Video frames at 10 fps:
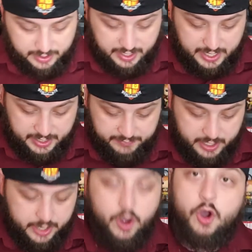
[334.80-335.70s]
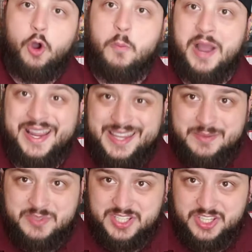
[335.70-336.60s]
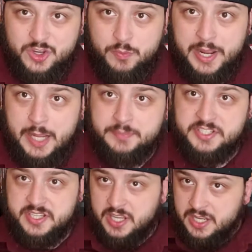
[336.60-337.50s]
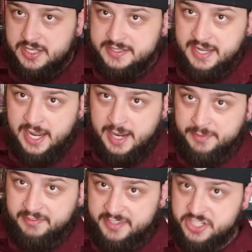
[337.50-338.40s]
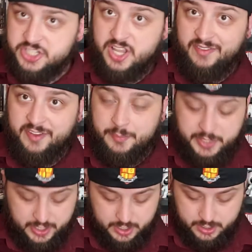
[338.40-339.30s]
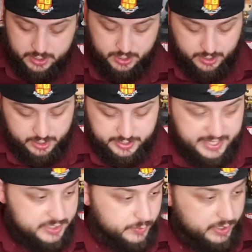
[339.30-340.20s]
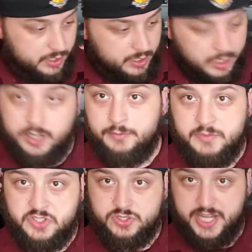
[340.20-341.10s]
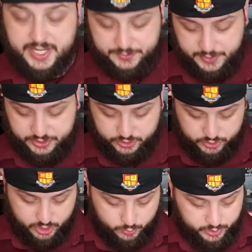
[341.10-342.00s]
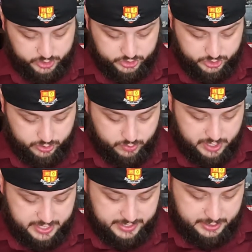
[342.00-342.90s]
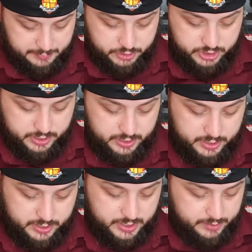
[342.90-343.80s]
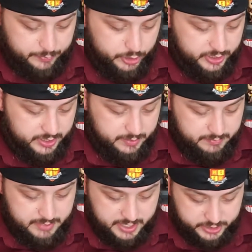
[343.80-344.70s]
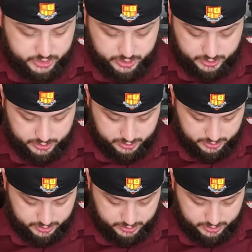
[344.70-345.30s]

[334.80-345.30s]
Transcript: I've got all my MCU pops on top of this shelf up here. That's where Mr. Taskmaster's going, so I think I'm just gonna end up putting them next to